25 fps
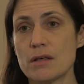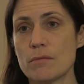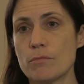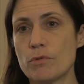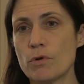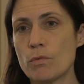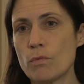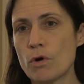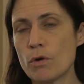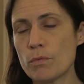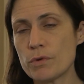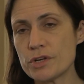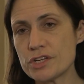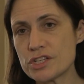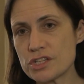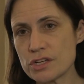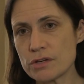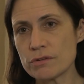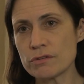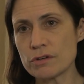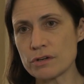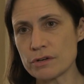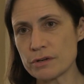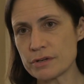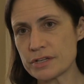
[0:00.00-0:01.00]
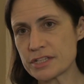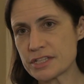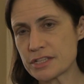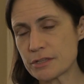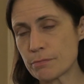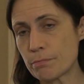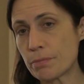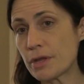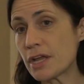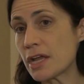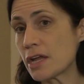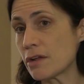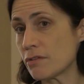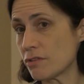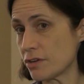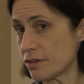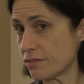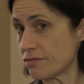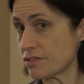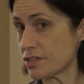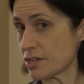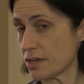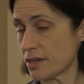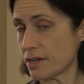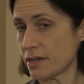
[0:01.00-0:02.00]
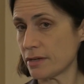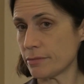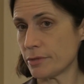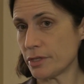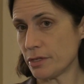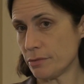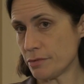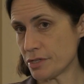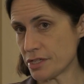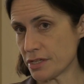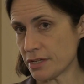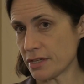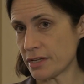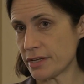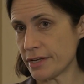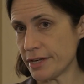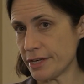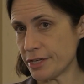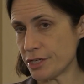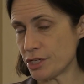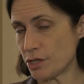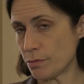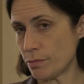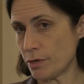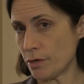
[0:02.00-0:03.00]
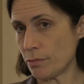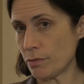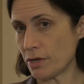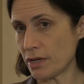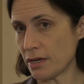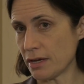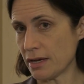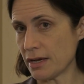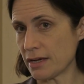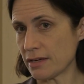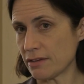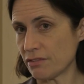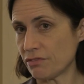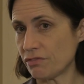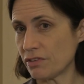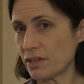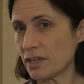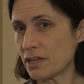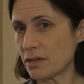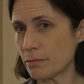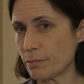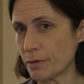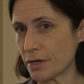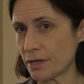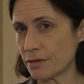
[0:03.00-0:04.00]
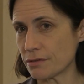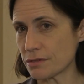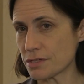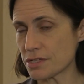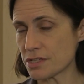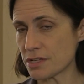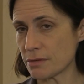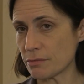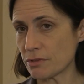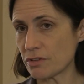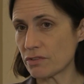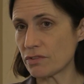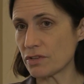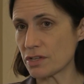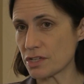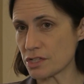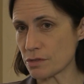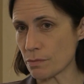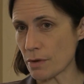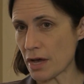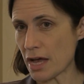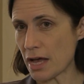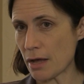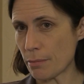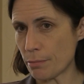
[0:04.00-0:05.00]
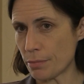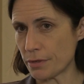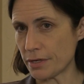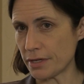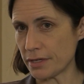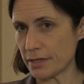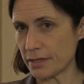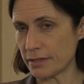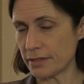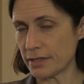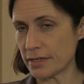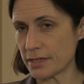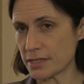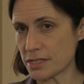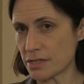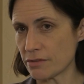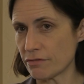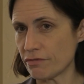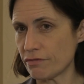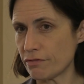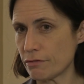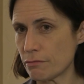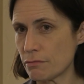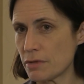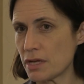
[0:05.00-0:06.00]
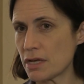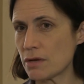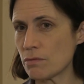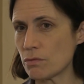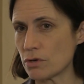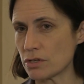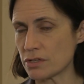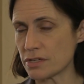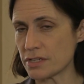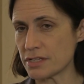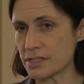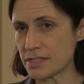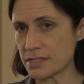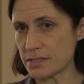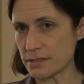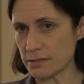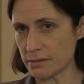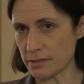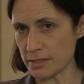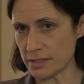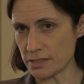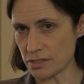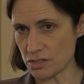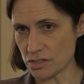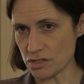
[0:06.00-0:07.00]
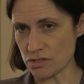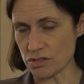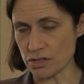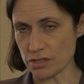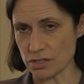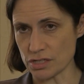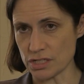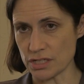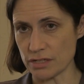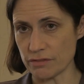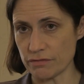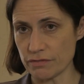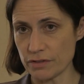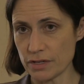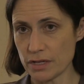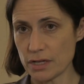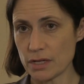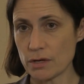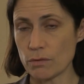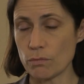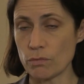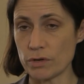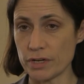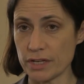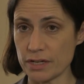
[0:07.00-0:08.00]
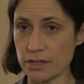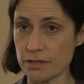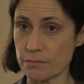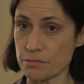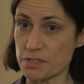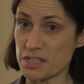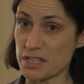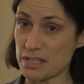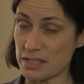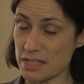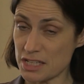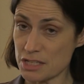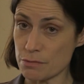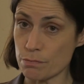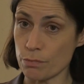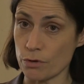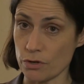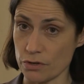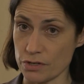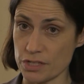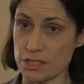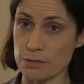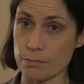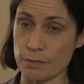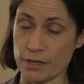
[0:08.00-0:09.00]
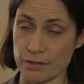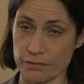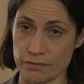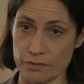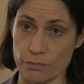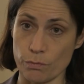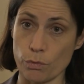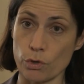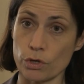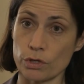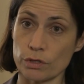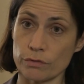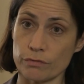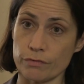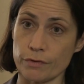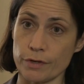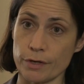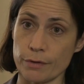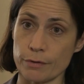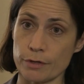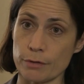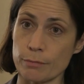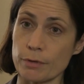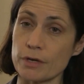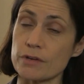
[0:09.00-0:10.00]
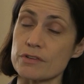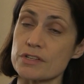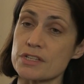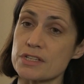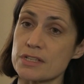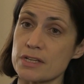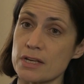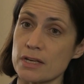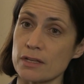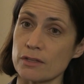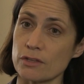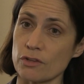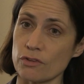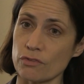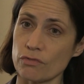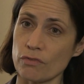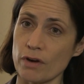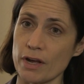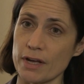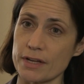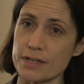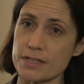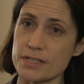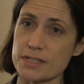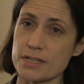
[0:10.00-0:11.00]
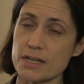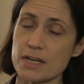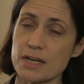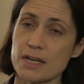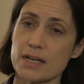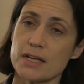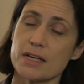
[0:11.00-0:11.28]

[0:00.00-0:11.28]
But what we do know is the period of time that he was in the KGB, and we can kind of think about some of the things that were happening in that. And for me, what is instructive when it comes to this point about the worldview and about seeing the threats